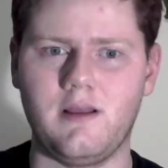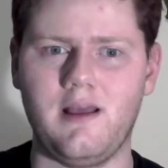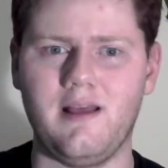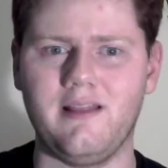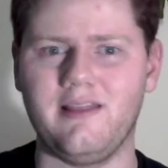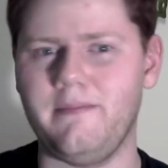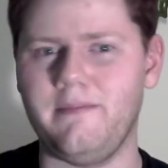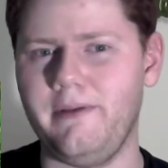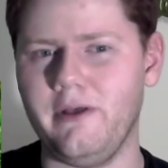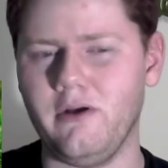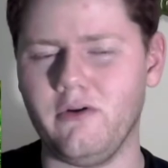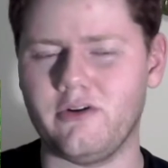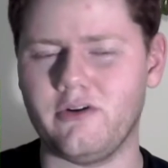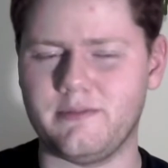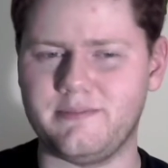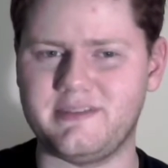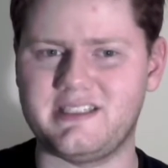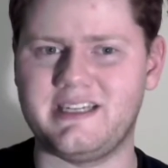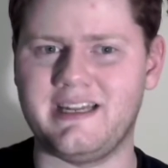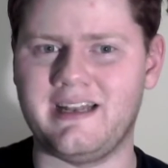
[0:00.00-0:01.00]
The
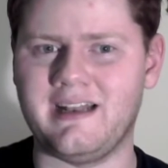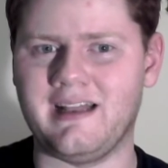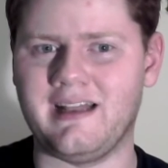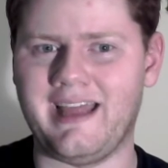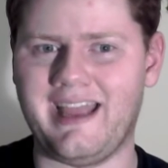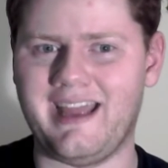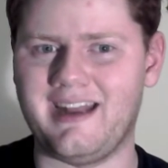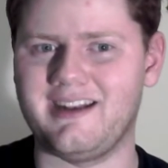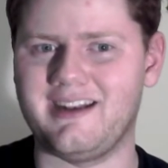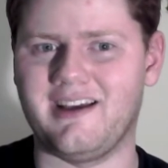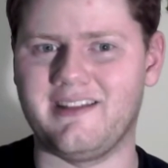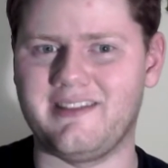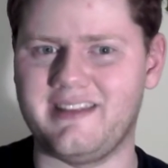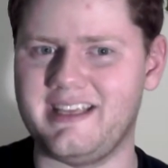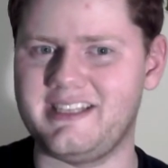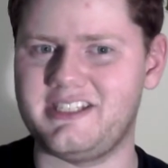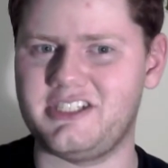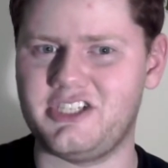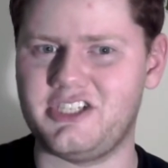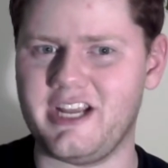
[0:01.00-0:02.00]
Pilgrims didn't land on
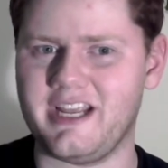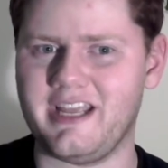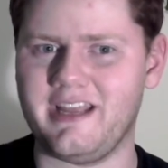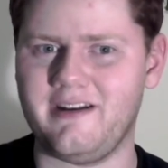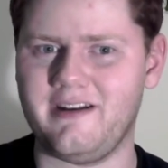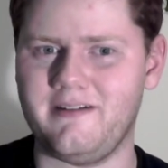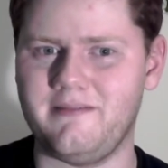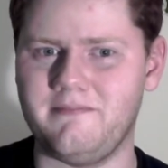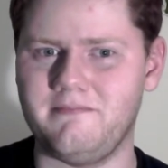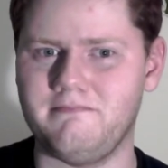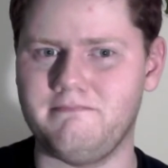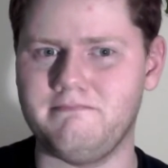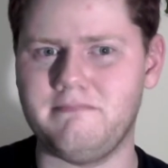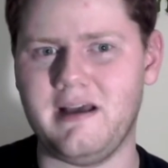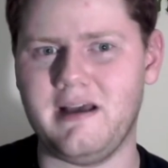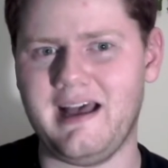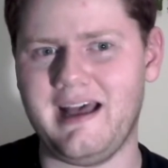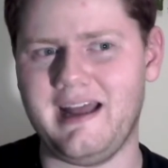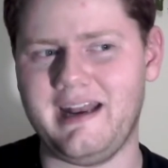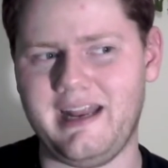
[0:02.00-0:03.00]
this chicken,
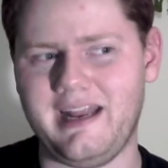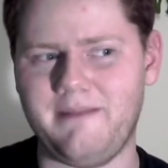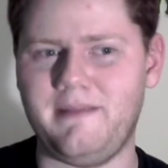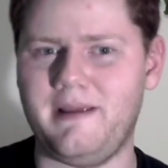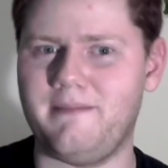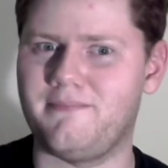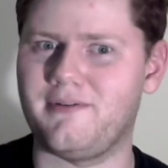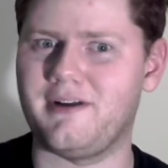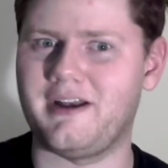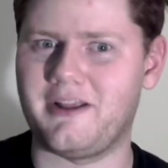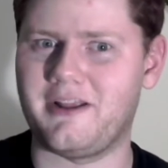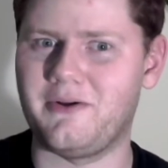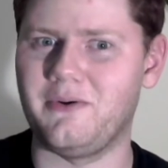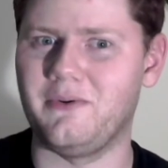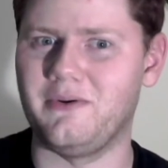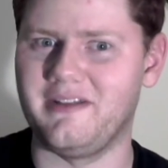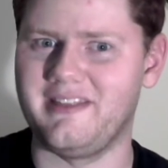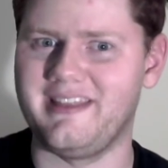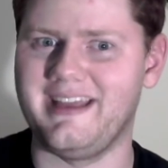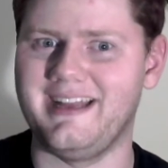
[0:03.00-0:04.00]
but it'd be pretty
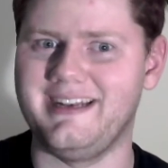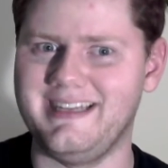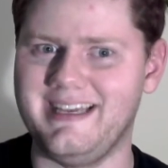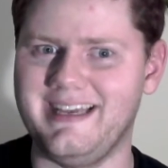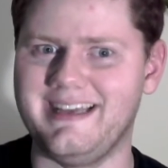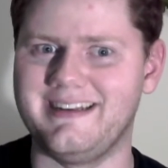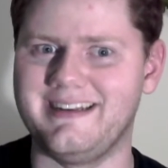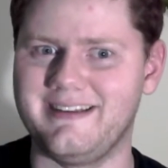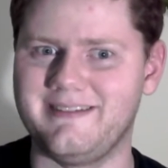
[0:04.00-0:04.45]
cool if they did.